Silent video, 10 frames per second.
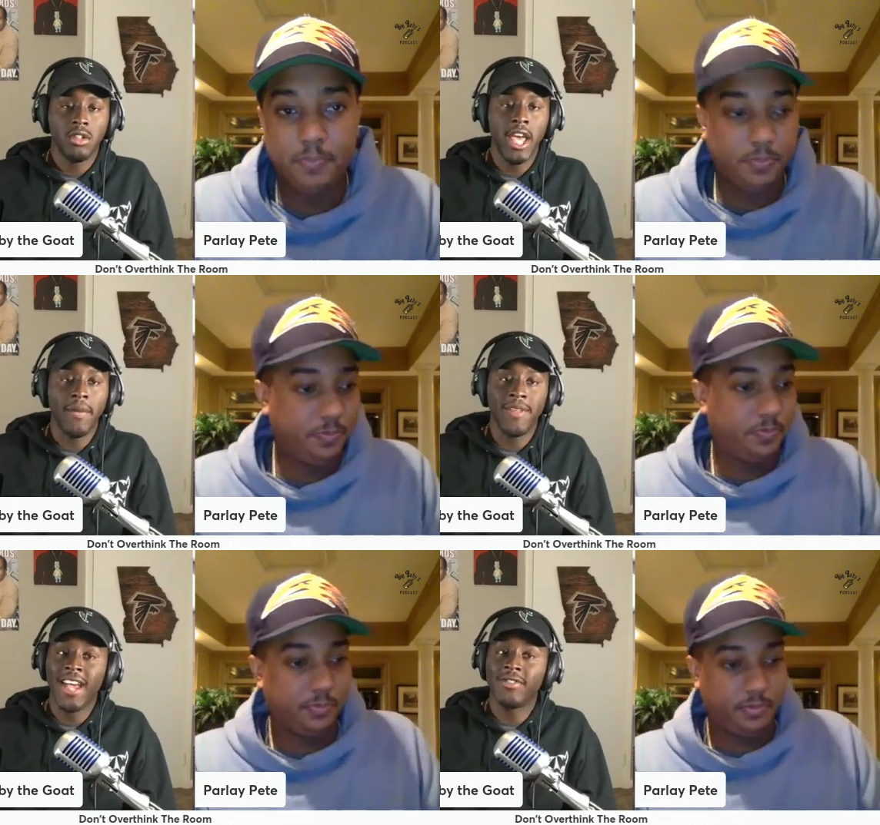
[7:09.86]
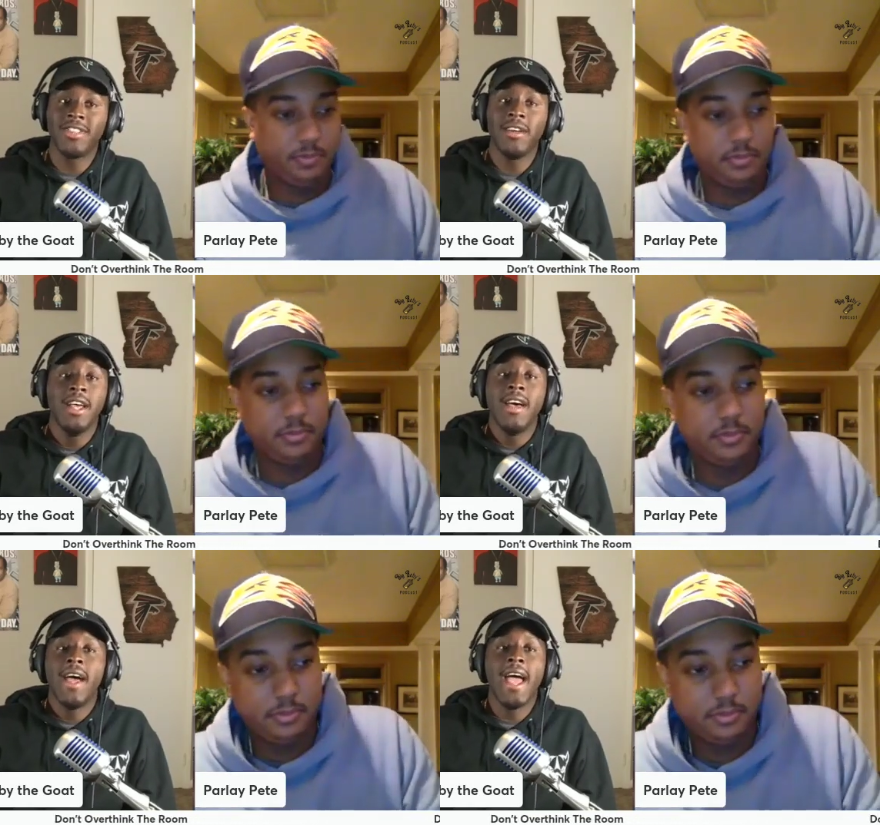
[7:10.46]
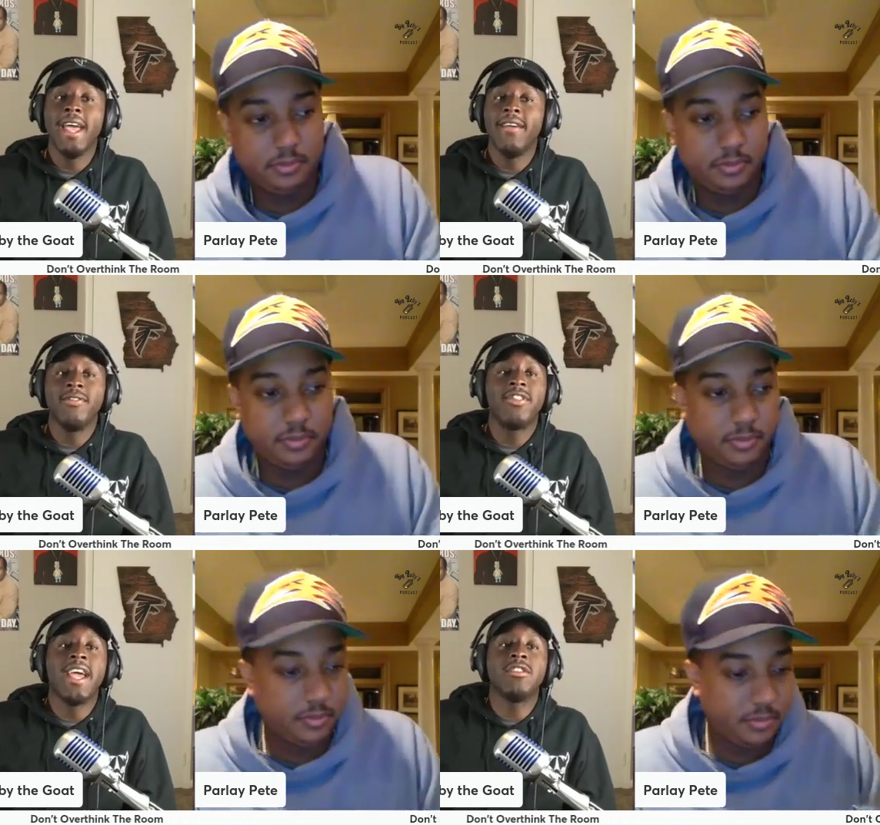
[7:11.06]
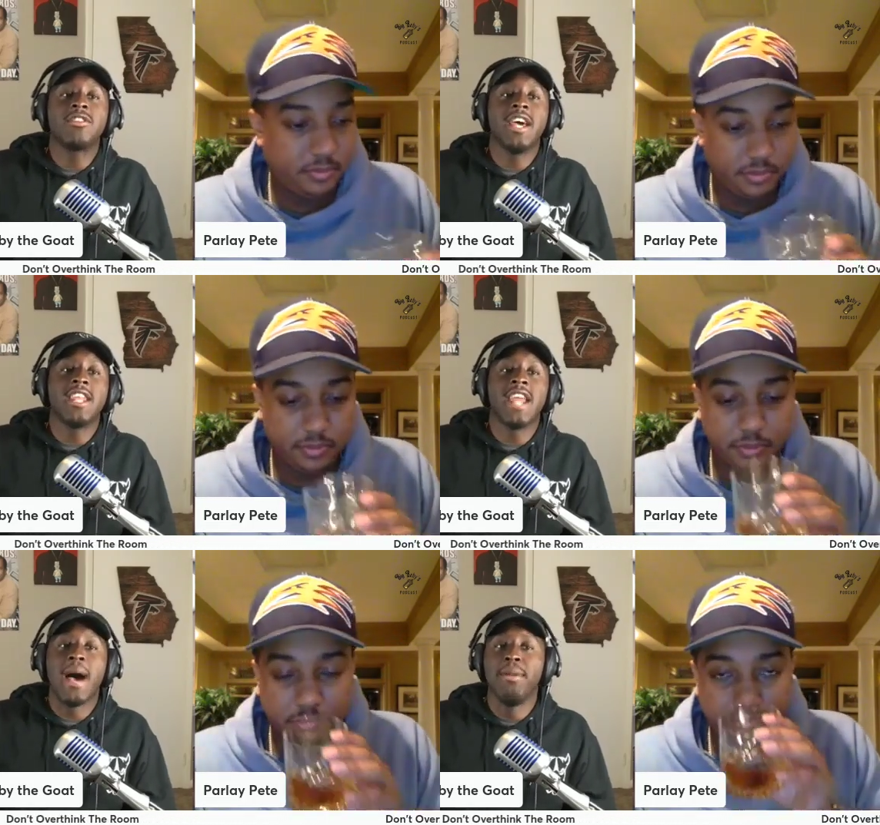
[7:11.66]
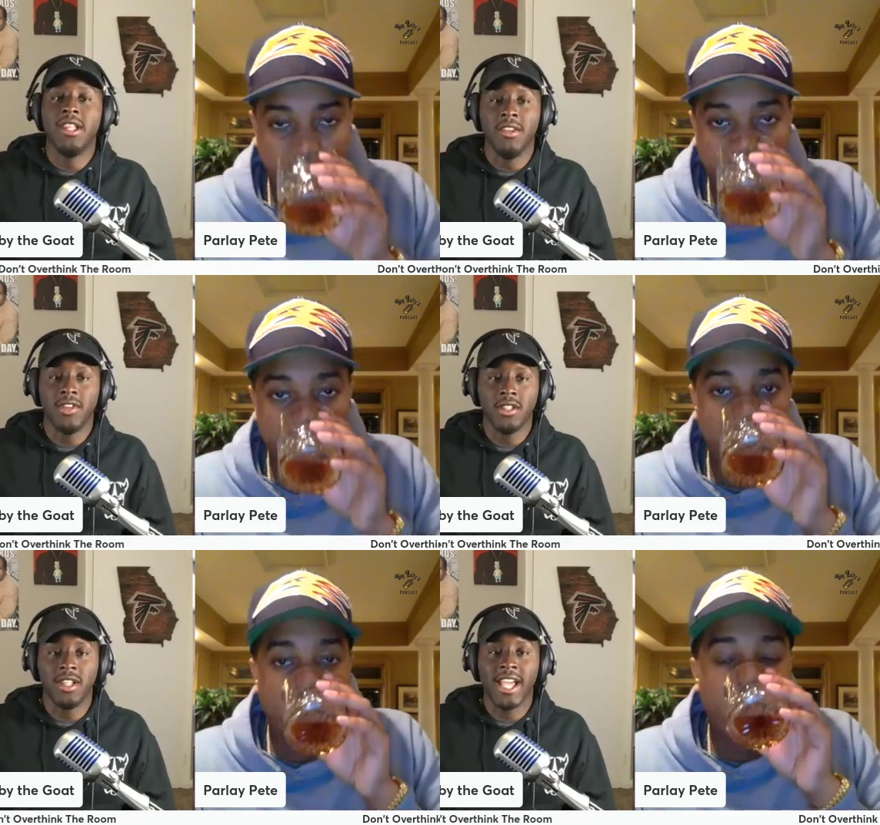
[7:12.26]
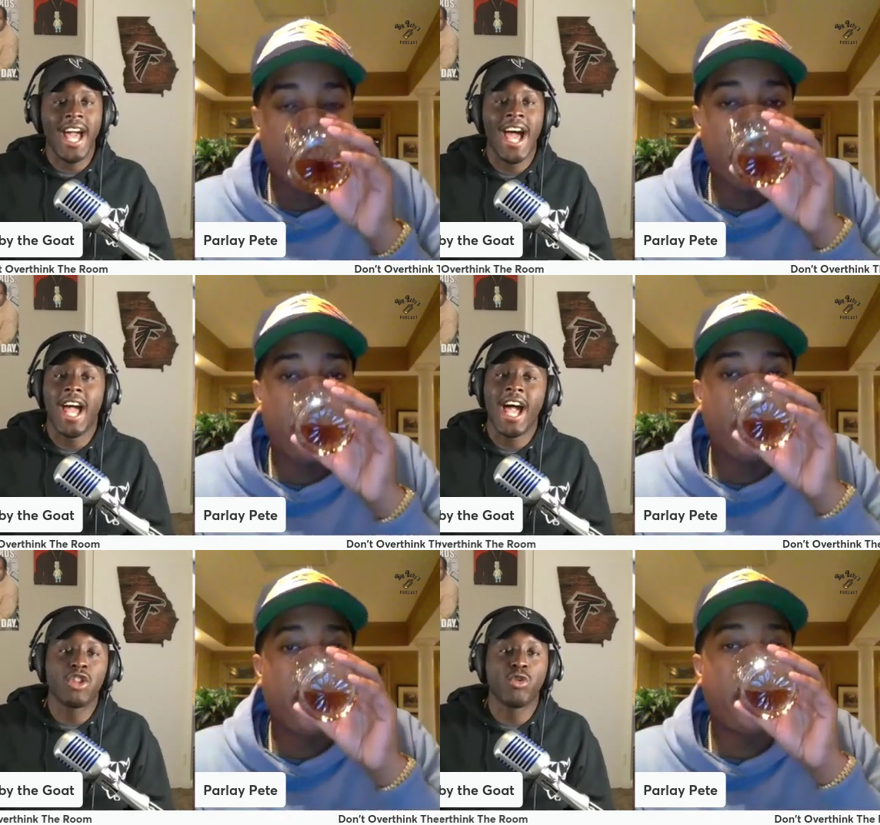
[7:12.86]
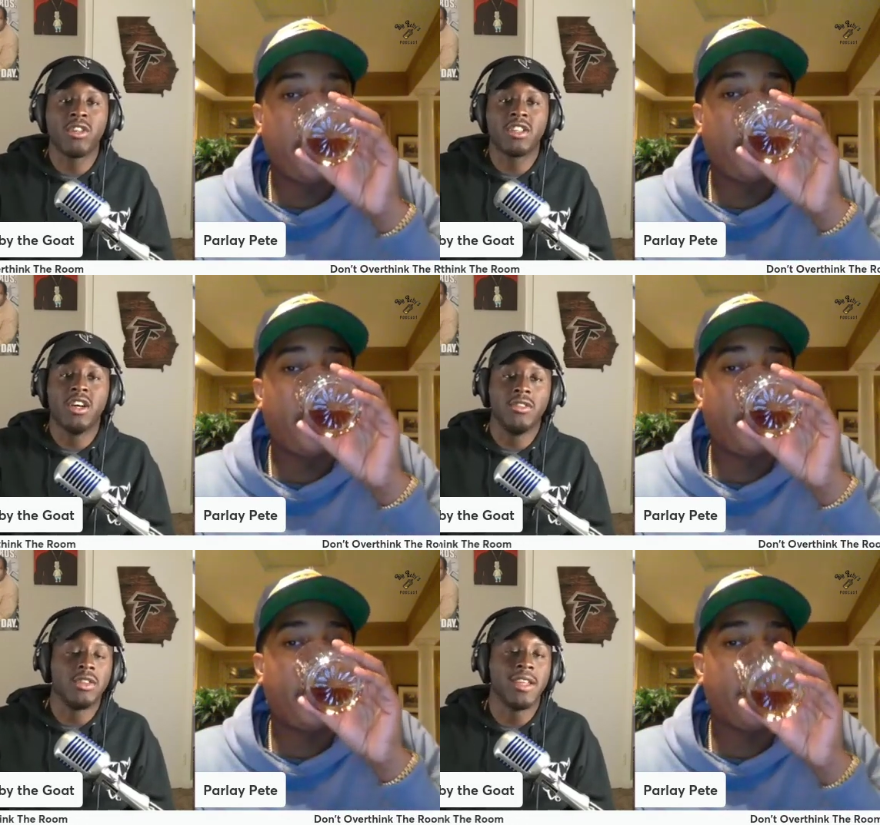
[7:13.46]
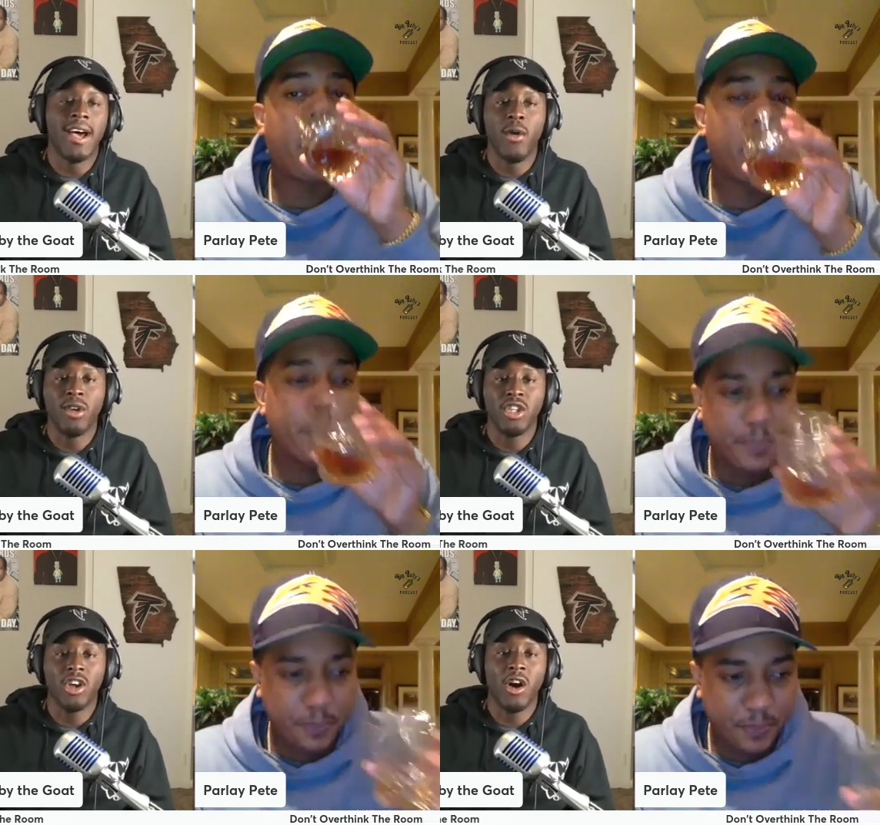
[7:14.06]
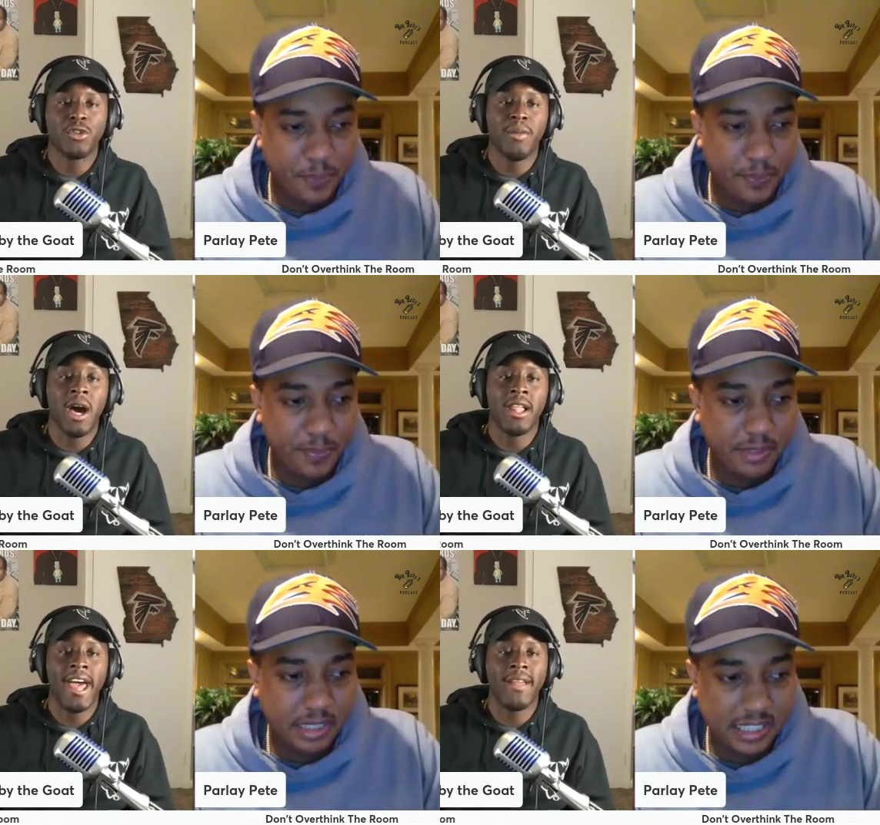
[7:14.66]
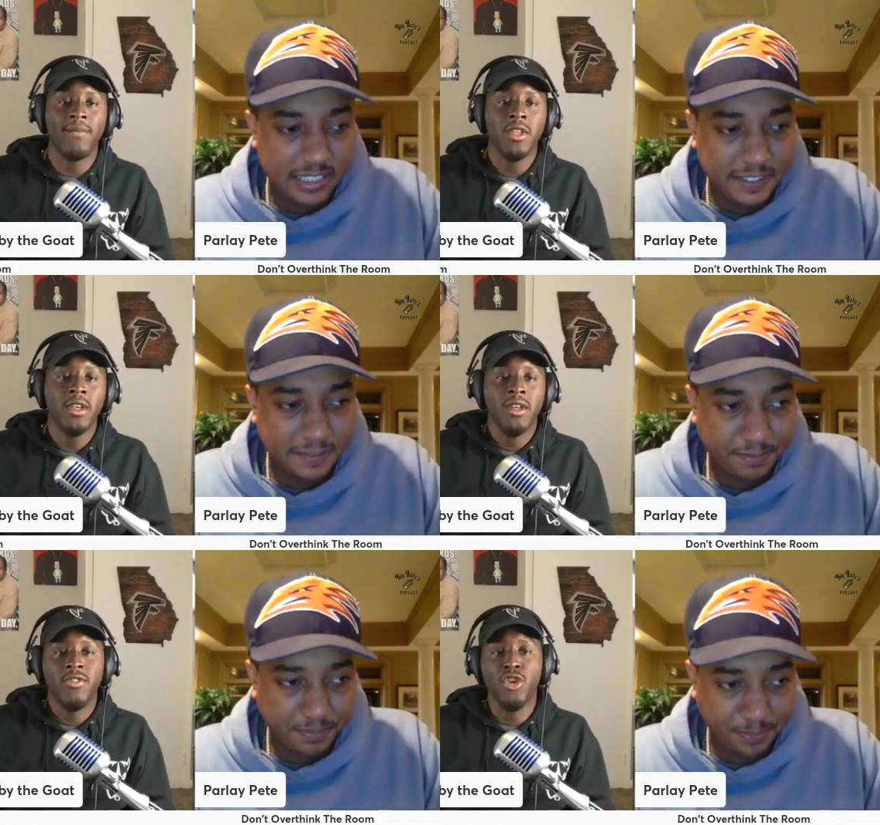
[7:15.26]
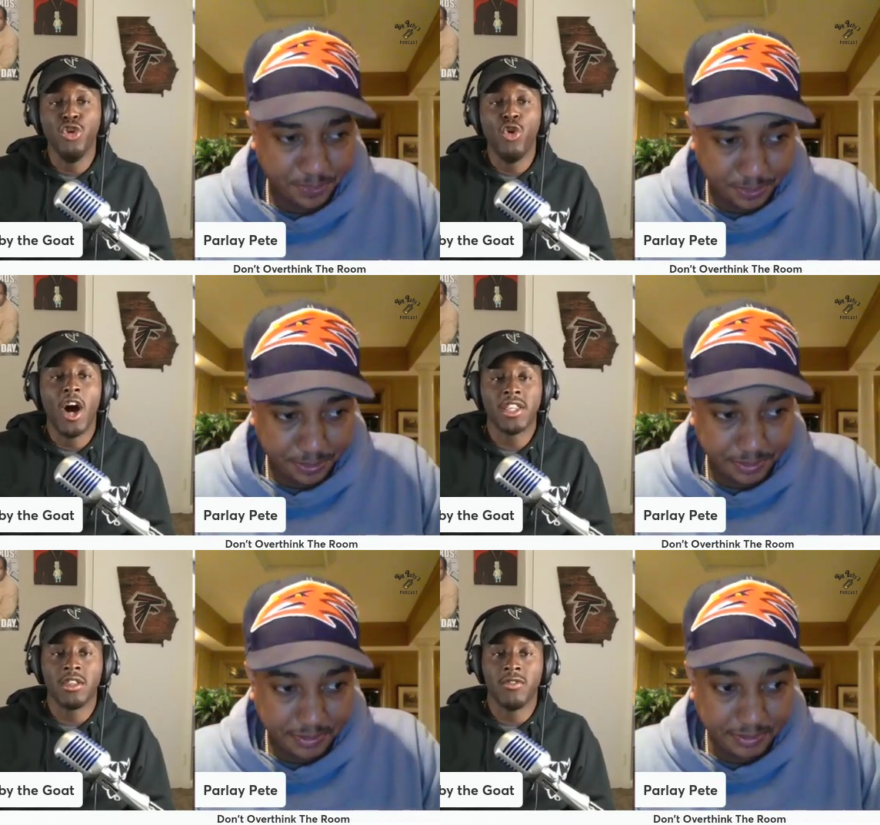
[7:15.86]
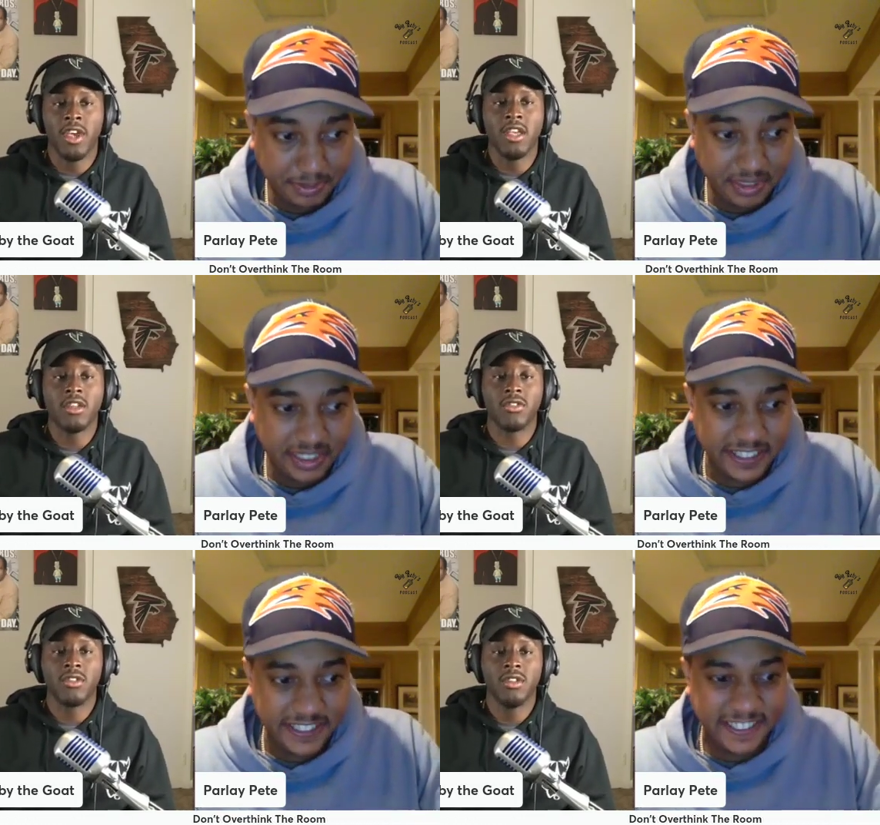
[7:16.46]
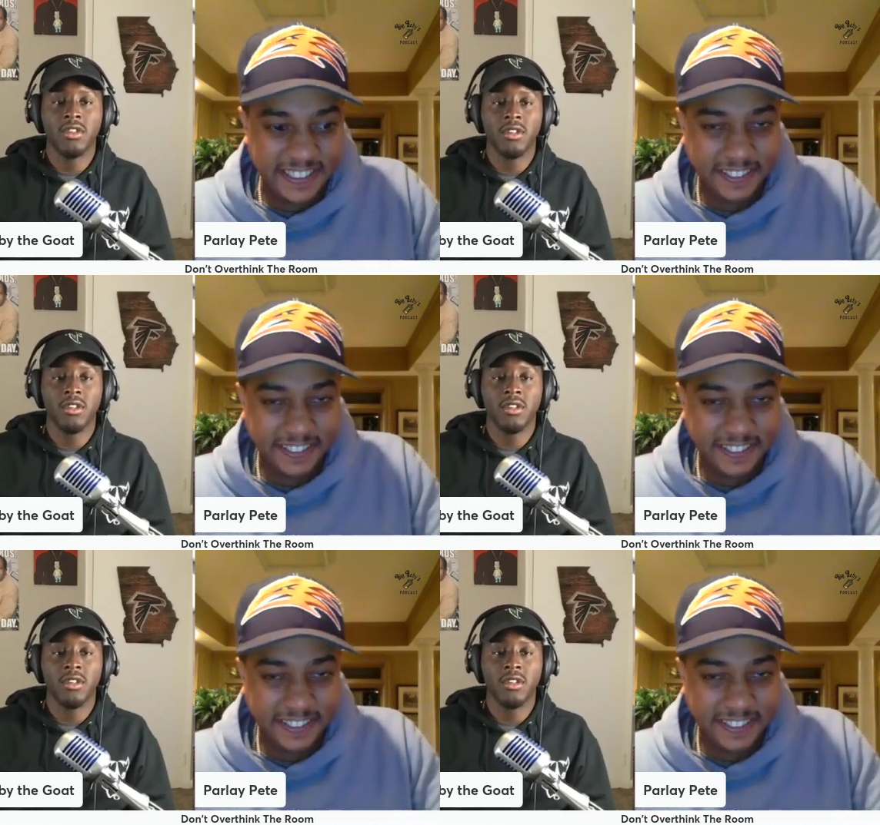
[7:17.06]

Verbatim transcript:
Speaker 1: Yeah, that th they said it, I believe it. Like I, I, I trust cousin Sal when he talks about like the nuances of Vegas.